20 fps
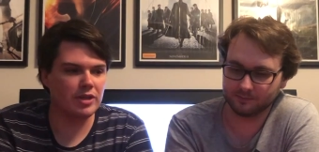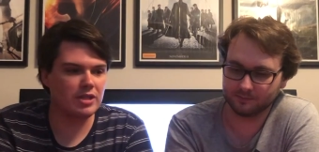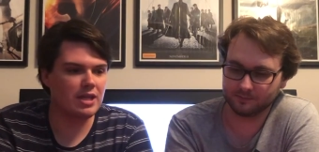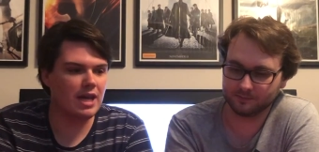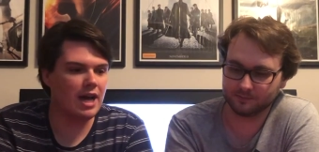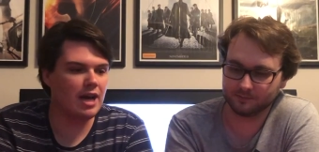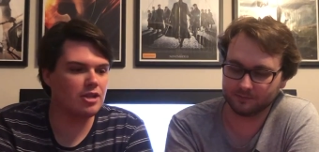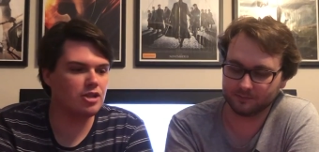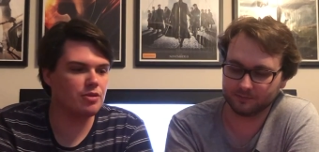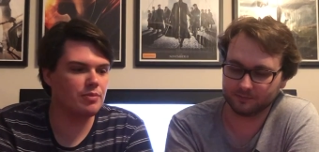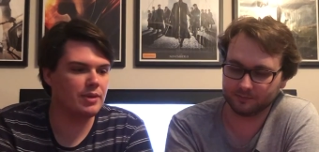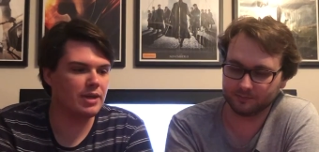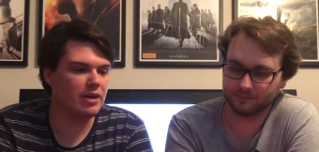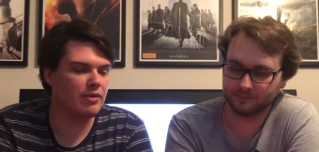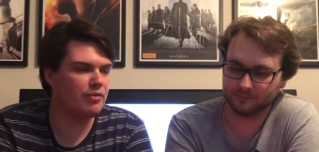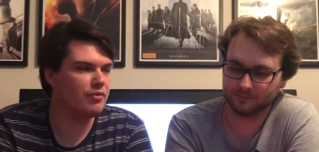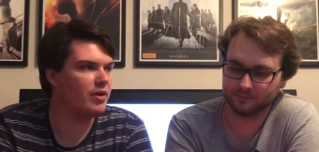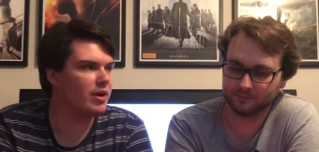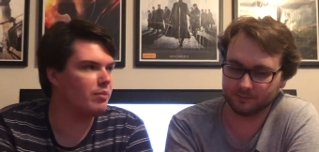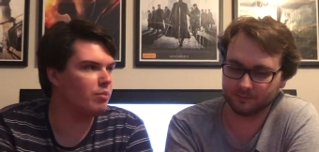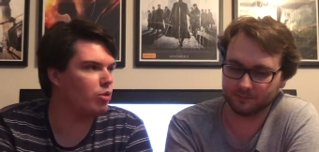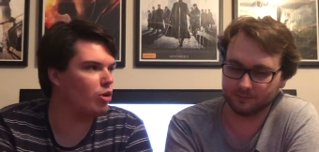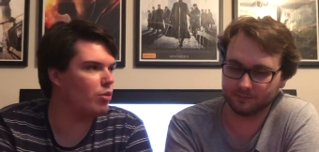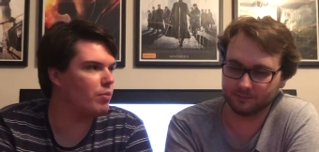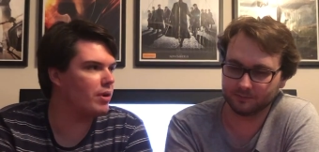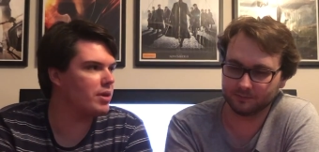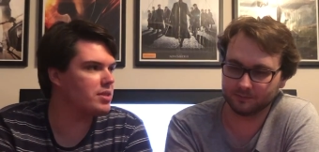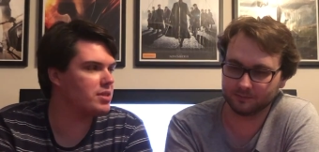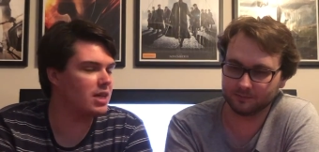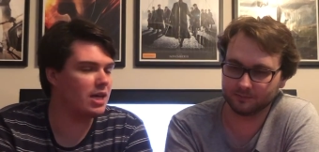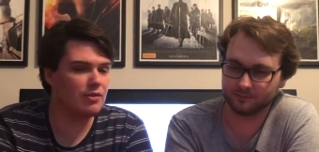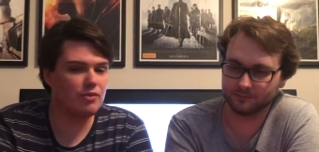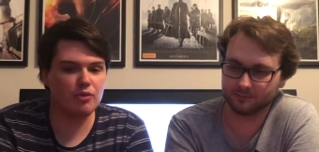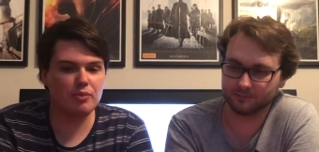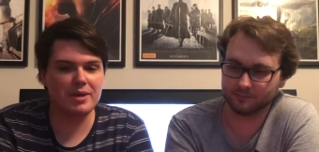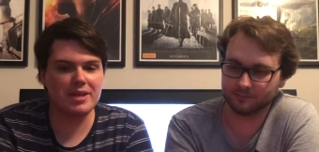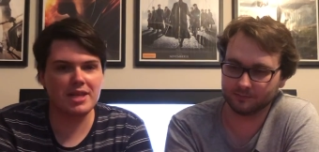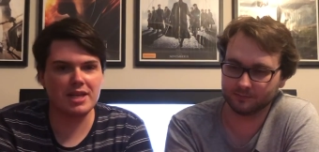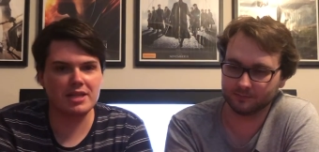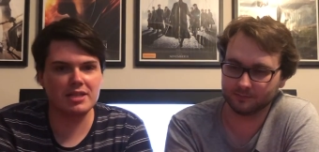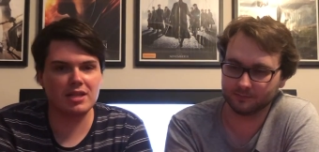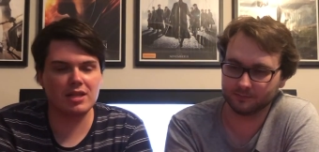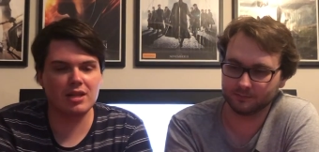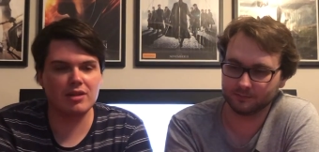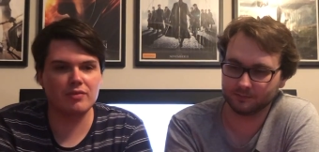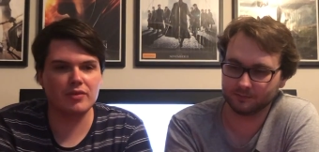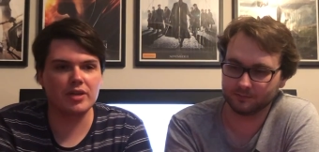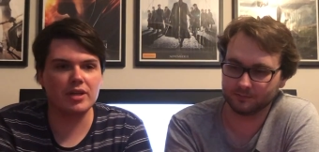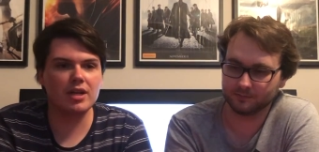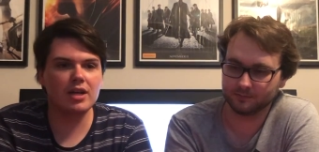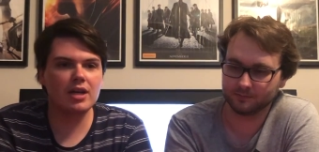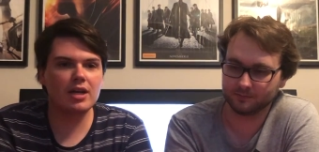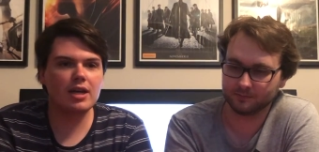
Speaker 1: It's out to be a fun blockbuster, and for me, it delivered.